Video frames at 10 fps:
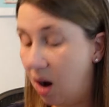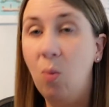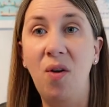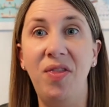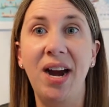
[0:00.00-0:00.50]

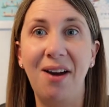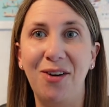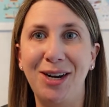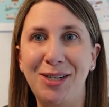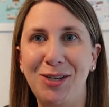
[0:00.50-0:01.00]
One thing I
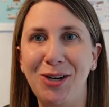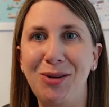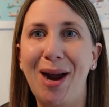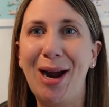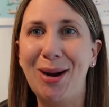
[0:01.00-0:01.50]
forgot to show
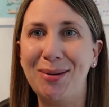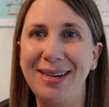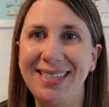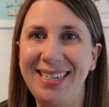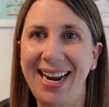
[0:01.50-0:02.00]
you, I
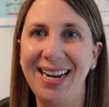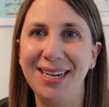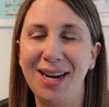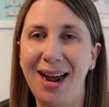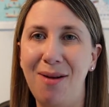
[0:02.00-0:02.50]
always take
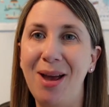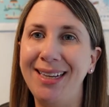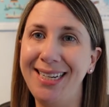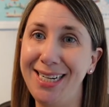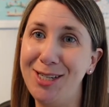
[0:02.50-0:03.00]
at
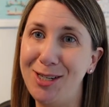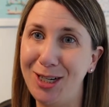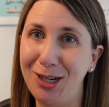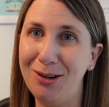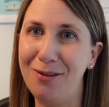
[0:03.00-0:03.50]
least
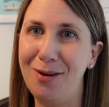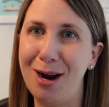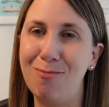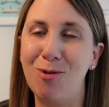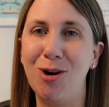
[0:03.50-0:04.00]
2, if
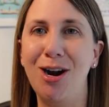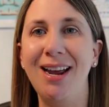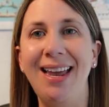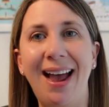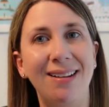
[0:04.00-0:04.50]
not more,
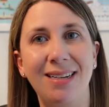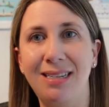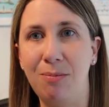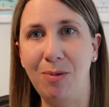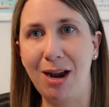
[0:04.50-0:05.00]
gallon
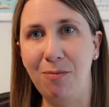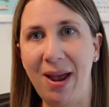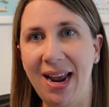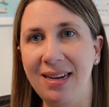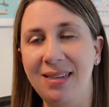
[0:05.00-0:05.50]
Ziploc
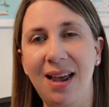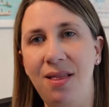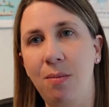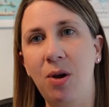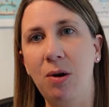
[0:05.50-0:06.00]
bags in
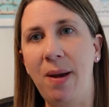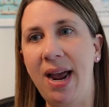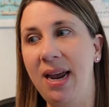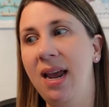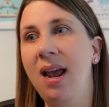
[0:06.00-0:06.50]
the book
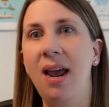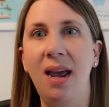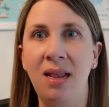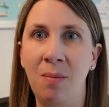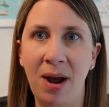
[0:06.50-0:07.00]
bag
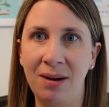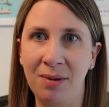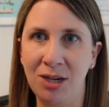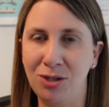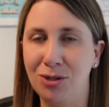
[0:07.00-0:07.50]
in the bottom
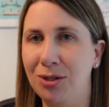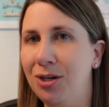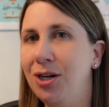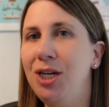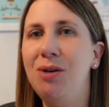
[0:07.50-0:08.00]
of the
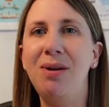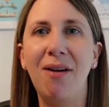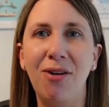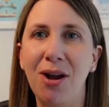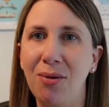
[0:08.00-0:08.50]
stroller. You
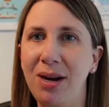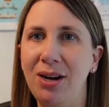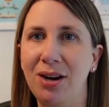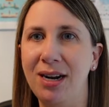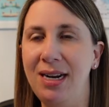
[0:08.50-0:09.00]
never know when
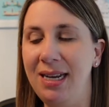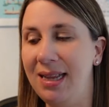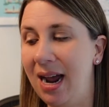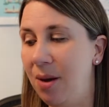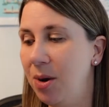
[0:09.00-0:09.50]
you're gonna need
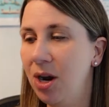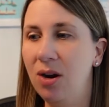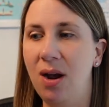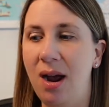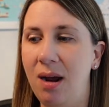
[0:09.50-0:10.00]
them.
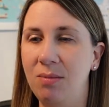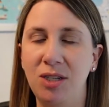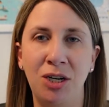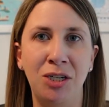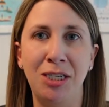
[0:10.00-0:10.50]

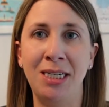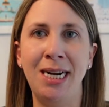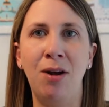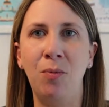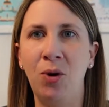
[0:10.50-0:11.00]
Starts to
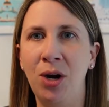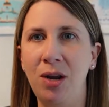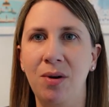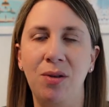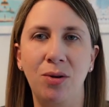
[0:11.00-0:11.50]
downpour,
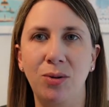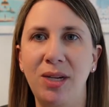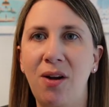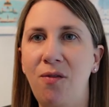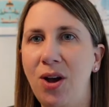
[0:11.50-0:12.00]
you wanna throw
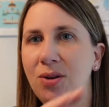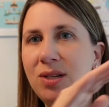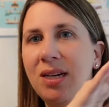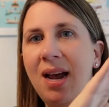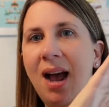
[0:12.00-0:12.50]
cell
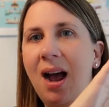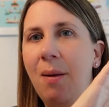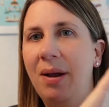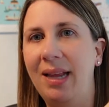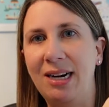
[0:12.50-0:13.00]
phones,
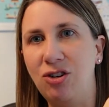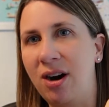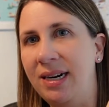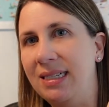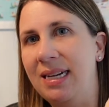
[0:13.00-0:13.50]

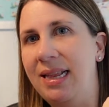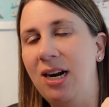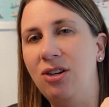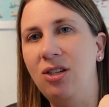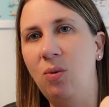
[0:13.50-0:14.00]
electronics in
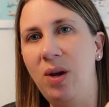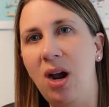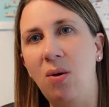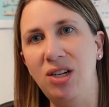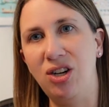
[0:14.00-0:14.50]
there, so we
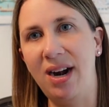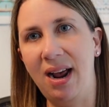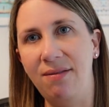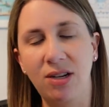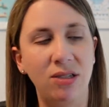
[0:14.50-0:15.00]
always try to
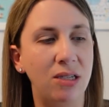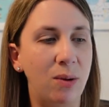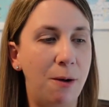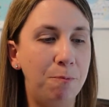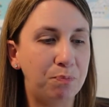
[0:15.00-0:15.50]
have those as well.